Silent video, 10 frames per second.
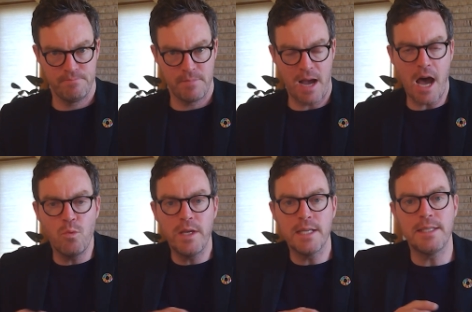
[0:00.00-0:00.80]
How do
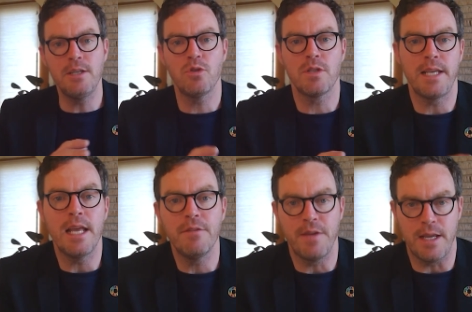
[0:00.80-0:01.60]
we continuously
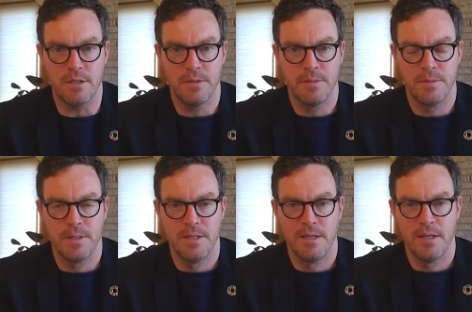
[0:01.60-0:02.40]
innovate
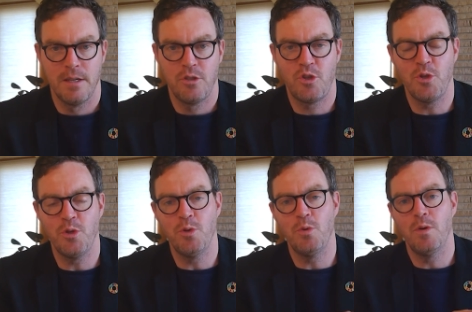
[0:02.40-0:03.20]

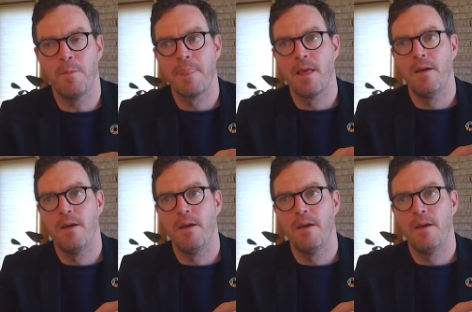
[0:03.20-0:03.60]
to